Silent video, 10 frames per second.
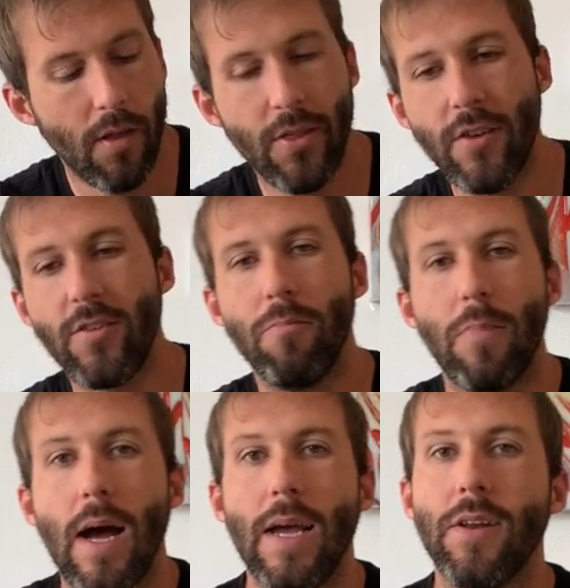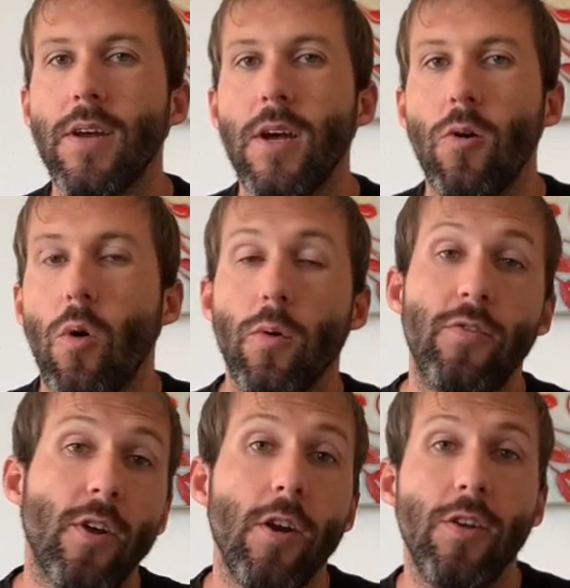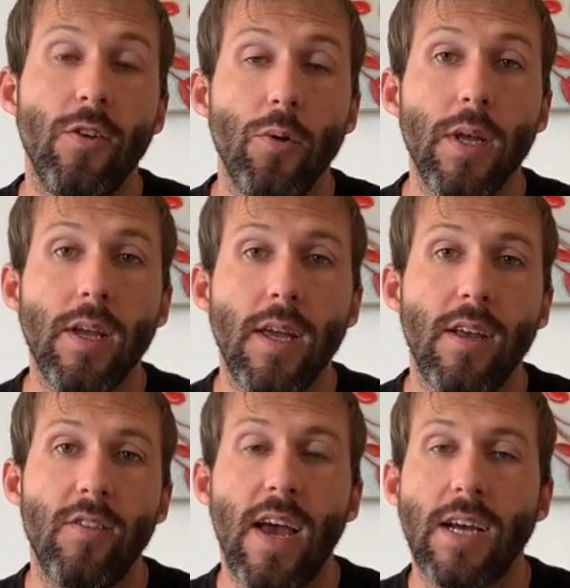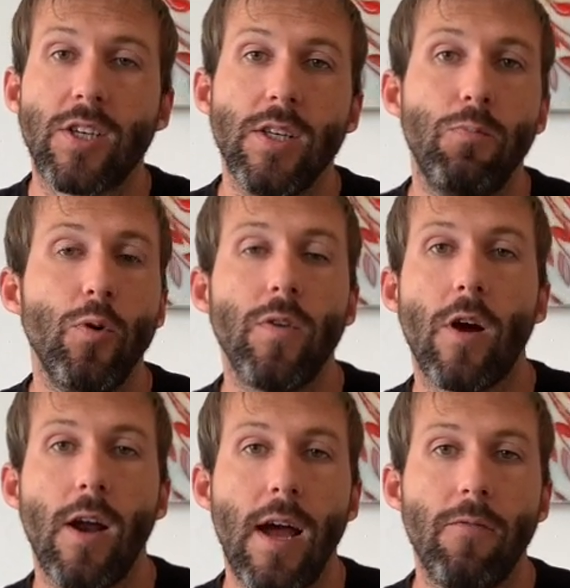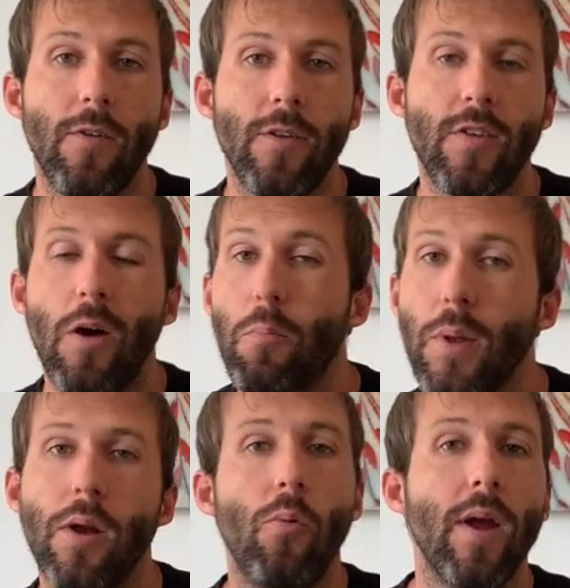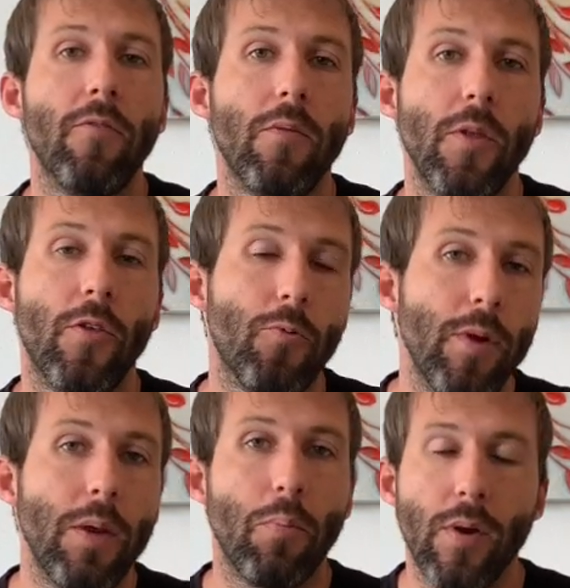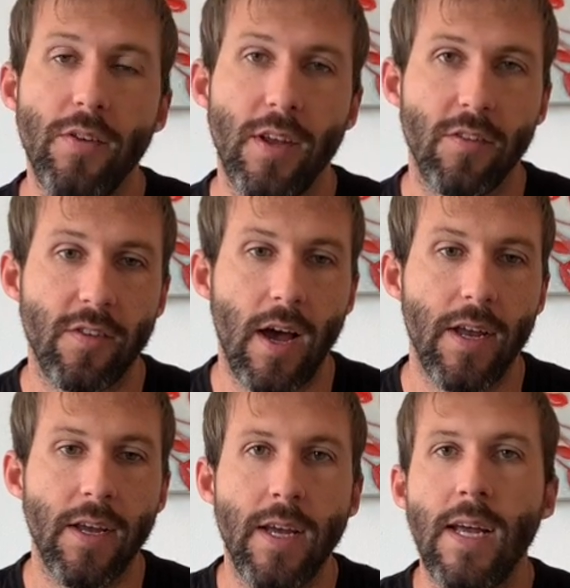this in mind, what we started doing is actually moving our efforts a bit away from the 3D printing side